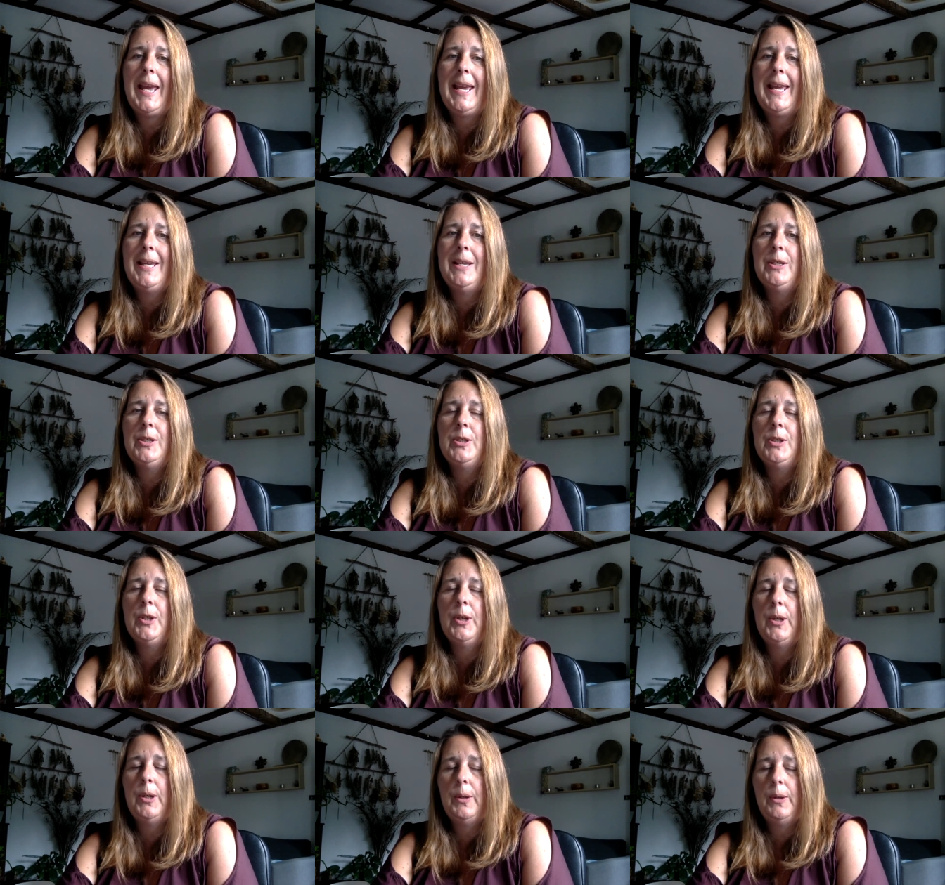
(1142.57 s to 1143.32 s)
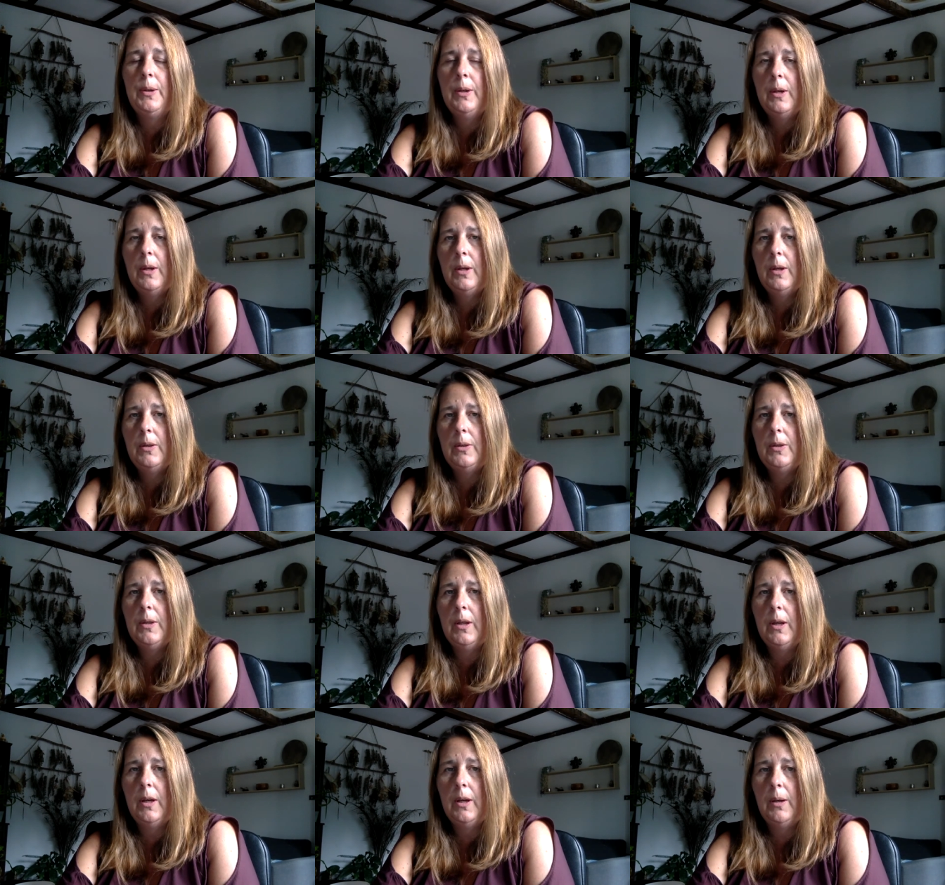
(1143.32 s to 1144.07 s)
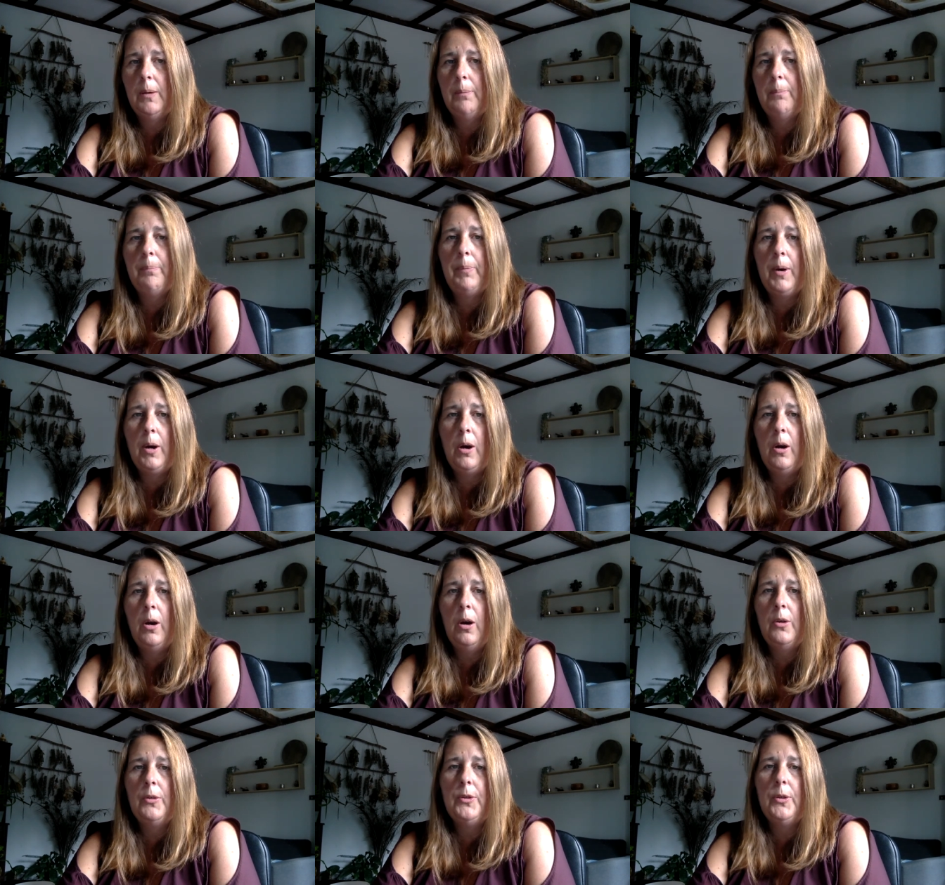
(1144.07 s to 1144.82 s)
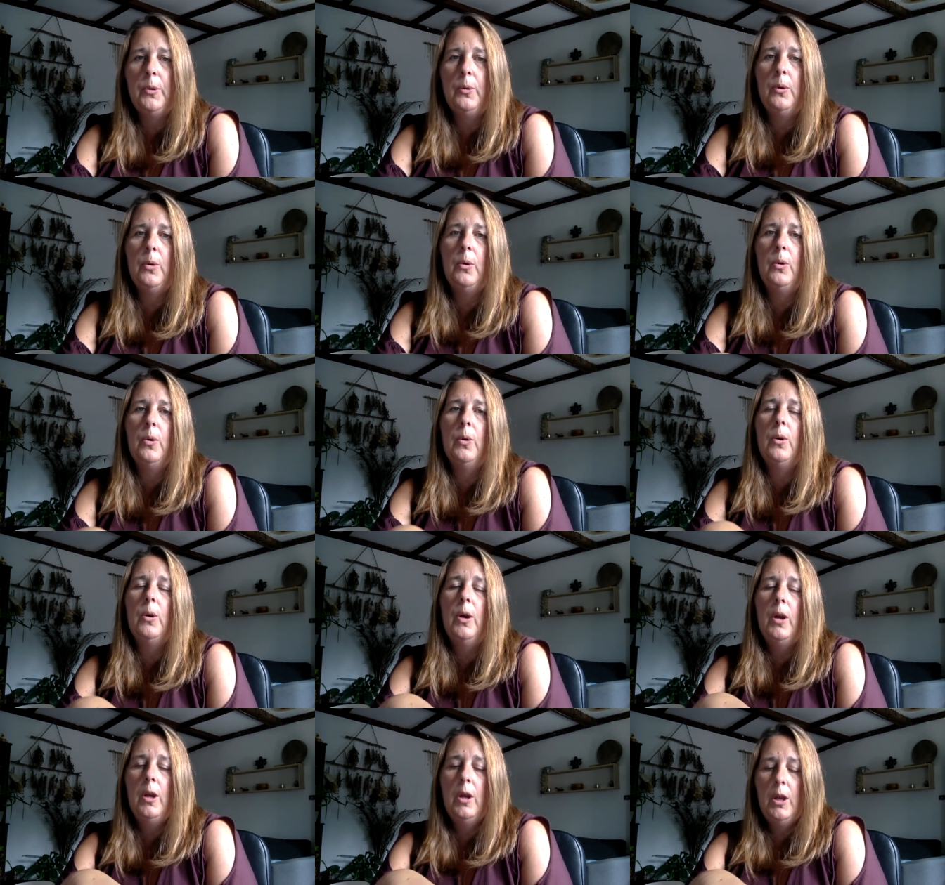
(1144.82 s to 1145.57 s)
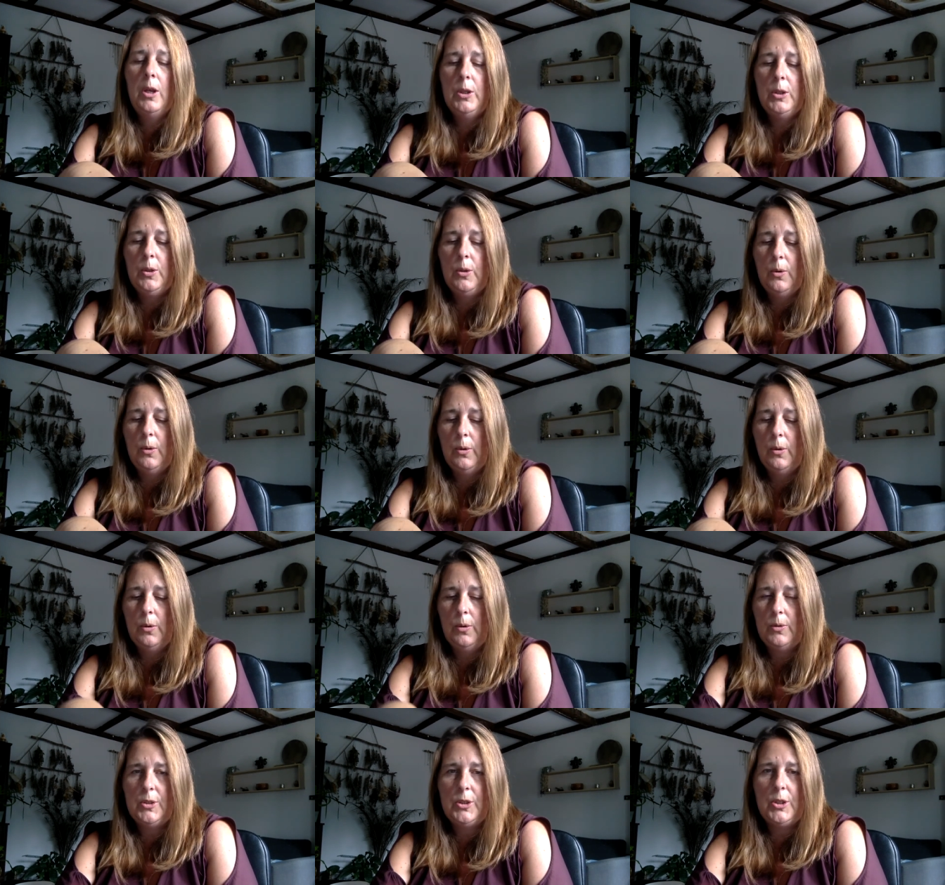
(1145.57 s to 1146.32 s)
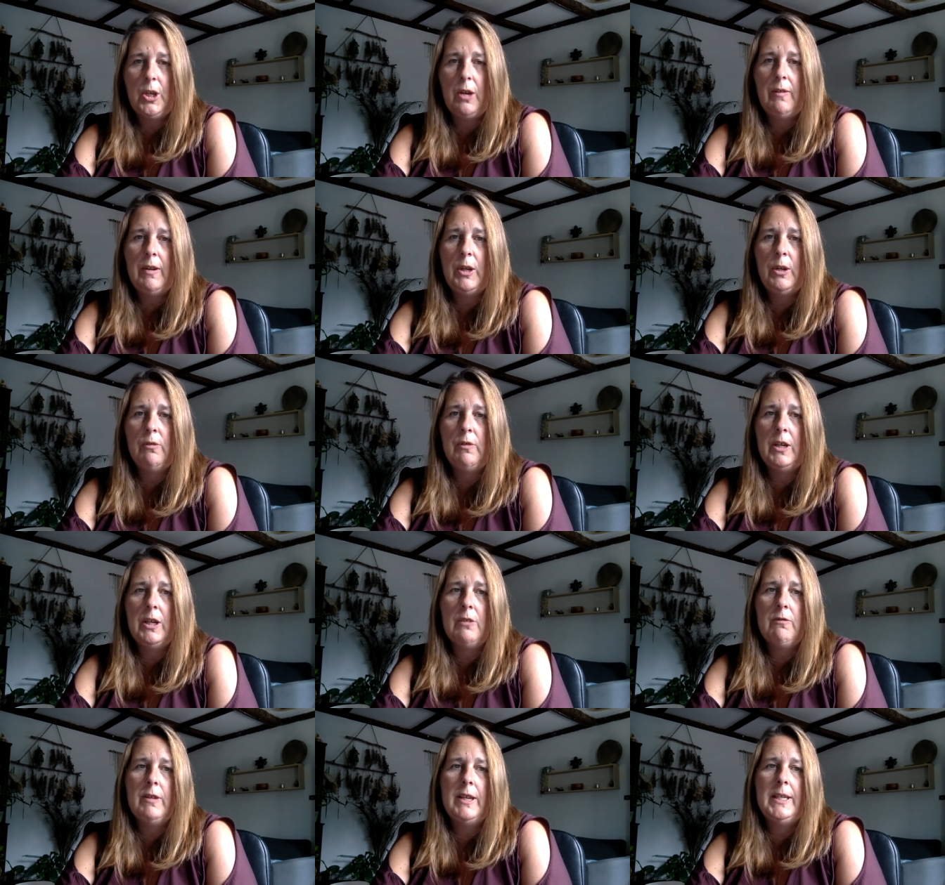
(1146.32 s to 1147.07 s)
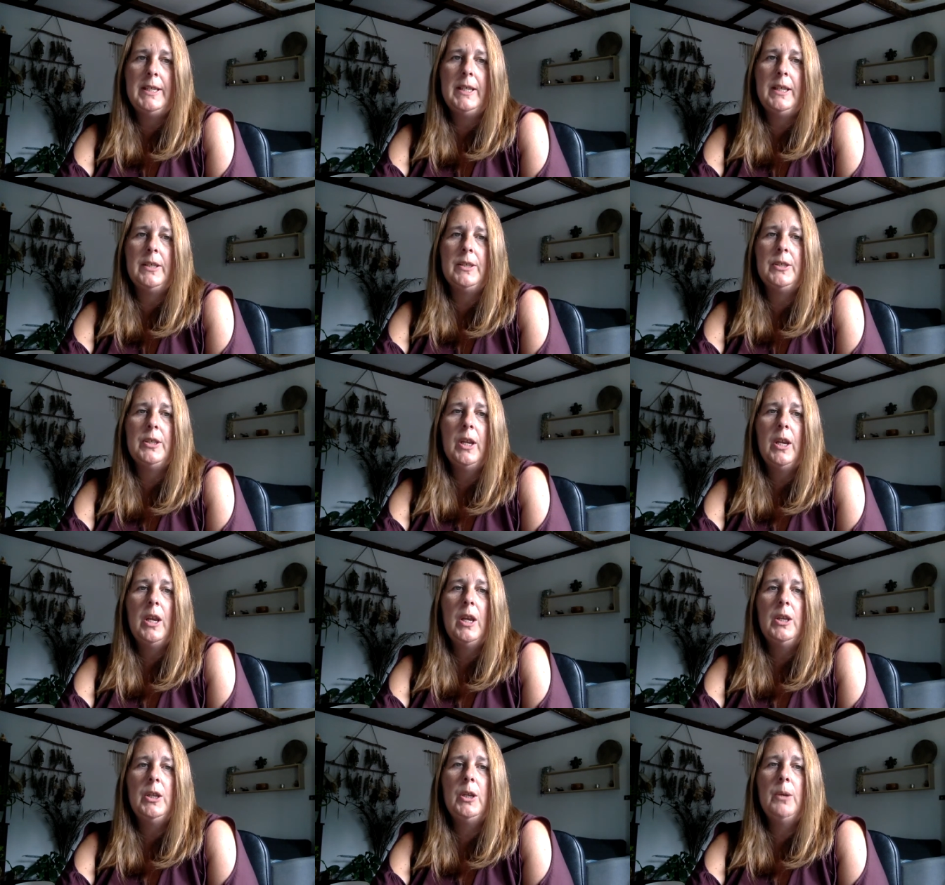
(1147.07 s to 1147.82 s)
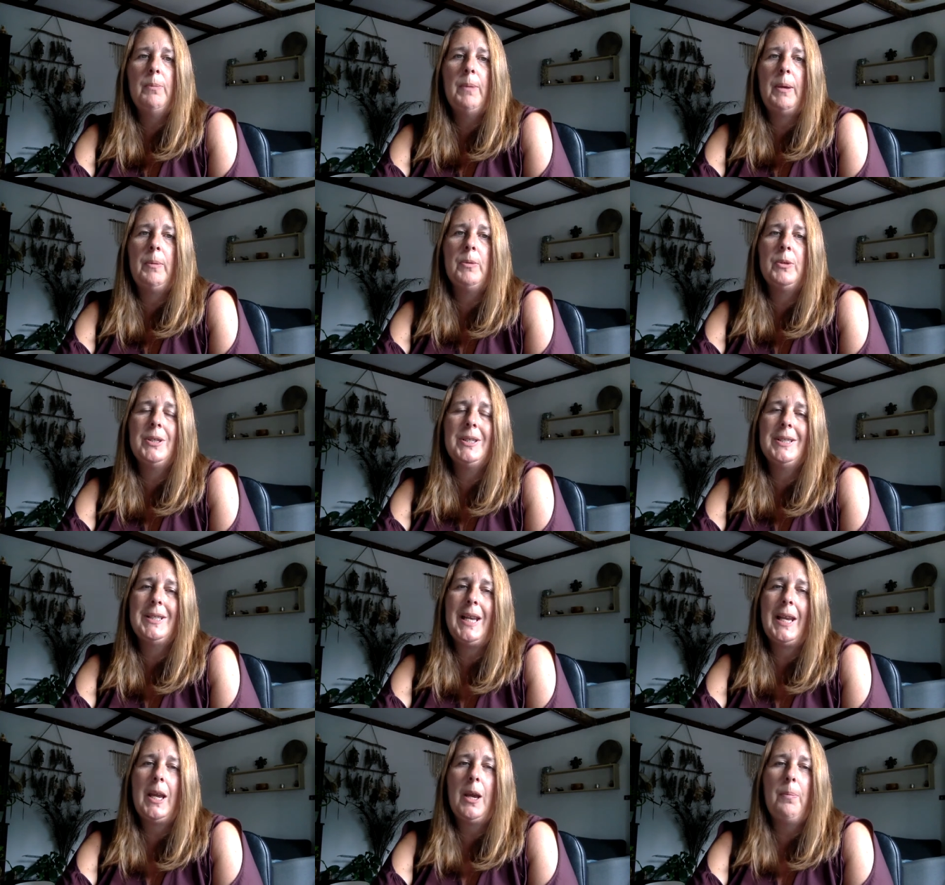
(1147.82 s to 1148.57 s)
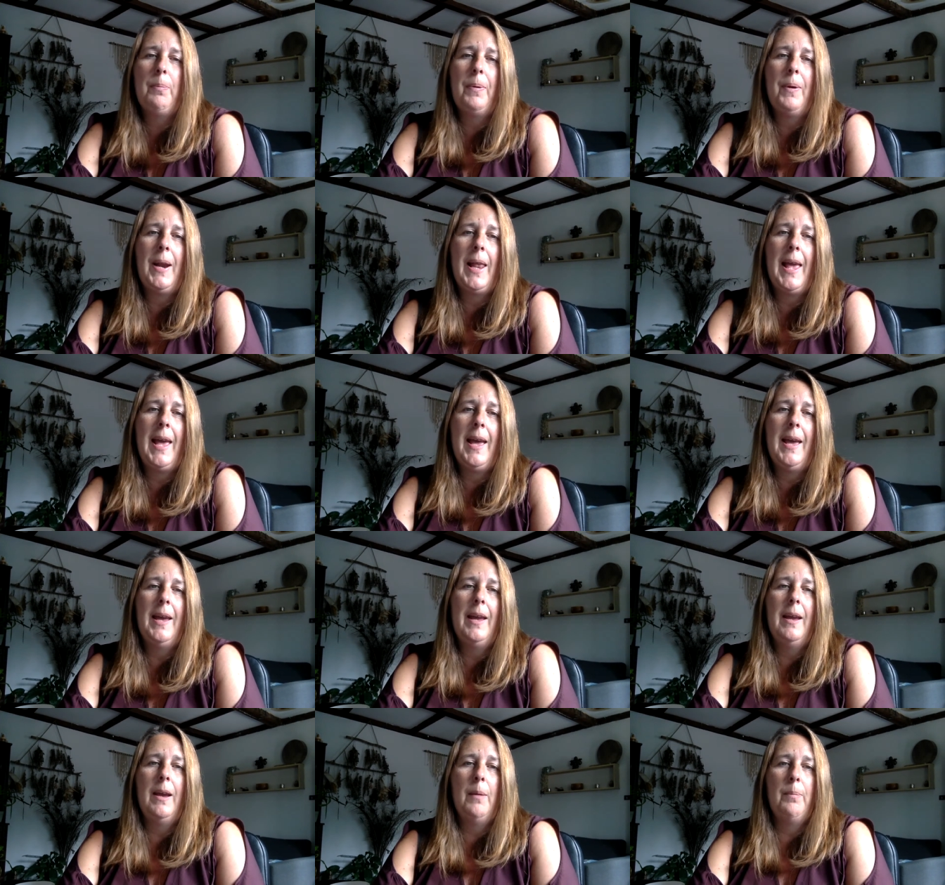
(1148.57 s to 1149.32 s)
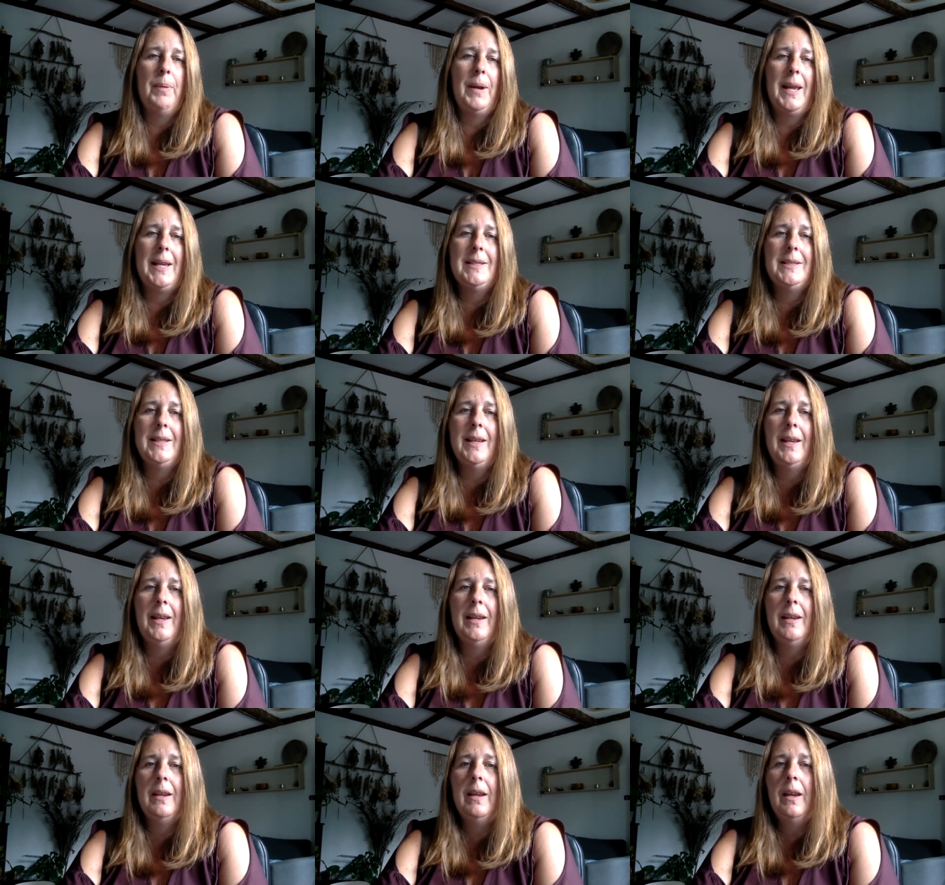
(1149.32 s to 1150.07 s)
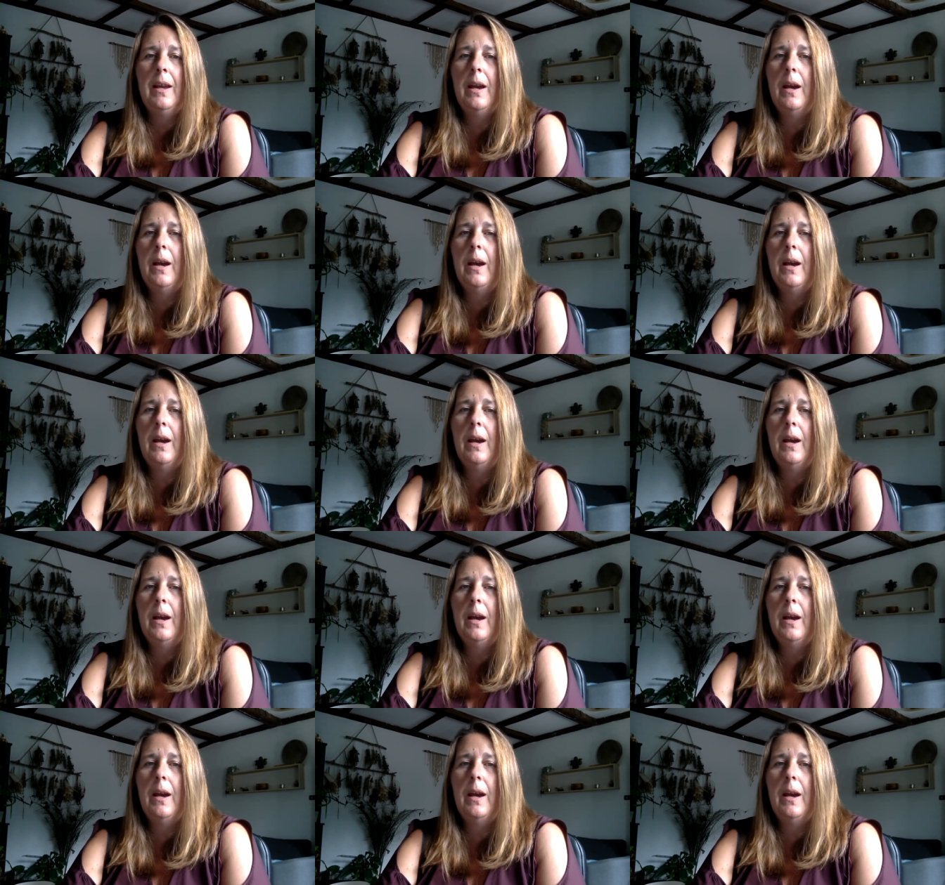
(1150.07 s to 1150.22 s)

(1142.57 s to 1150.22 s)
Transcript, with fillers: into the bath or you're stirring your ingredients, you may want to say a prayer, a blessing,